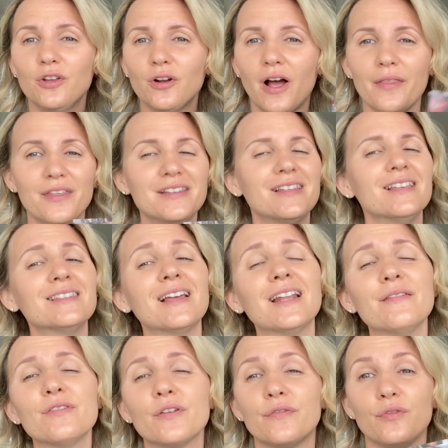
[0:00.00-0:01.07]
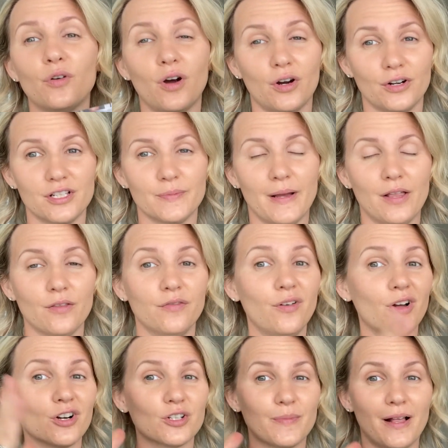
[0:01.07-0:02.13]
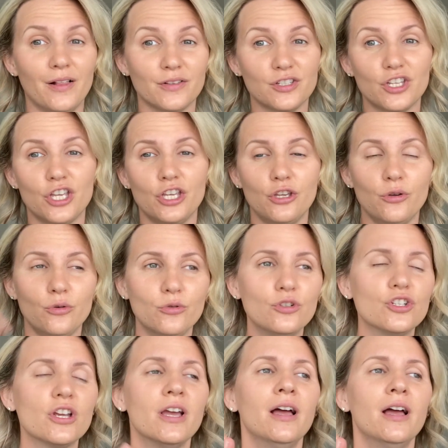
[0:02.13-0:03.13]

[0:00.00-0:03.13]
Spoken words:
this is not even the full artist palette. The full artist palette's huge.